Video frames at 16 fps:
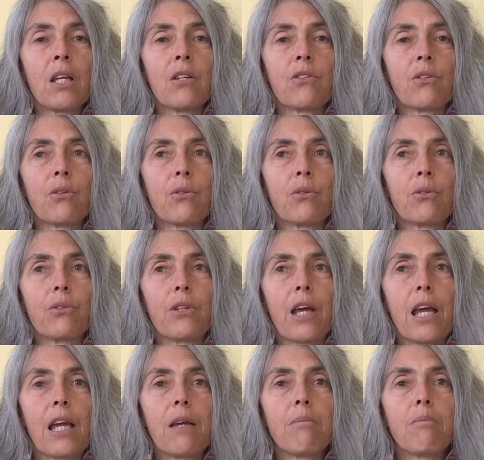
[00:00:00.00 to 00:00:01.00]
So
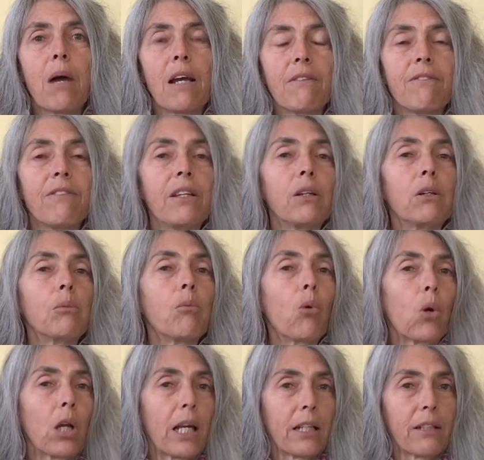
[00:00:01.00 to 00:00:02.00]
they might feel
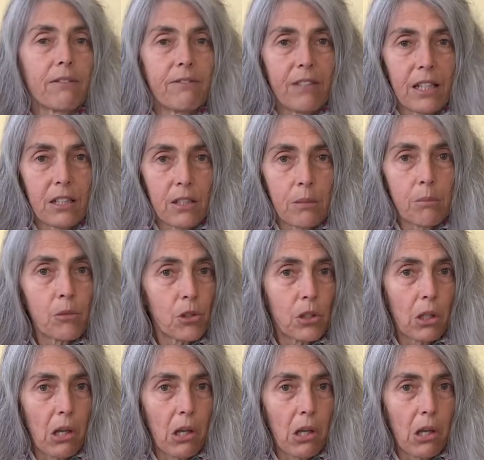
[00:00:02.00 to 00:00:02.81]
more like a victim to